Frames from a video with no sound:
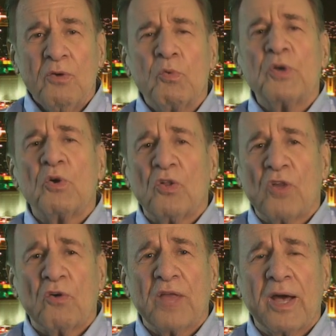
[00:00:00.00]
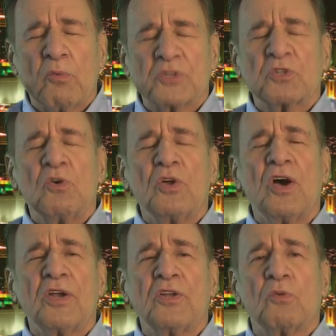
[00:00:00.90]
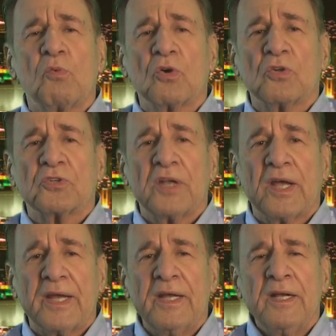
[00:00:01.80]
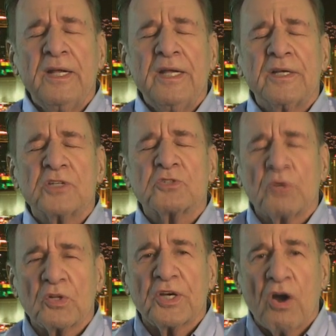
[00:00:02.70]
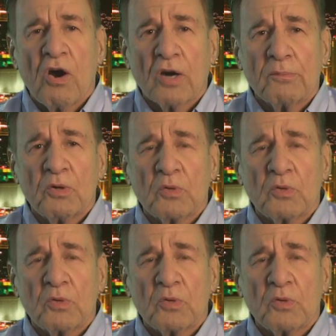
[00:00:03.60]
We all know that. What's going on in the world today is really horrible.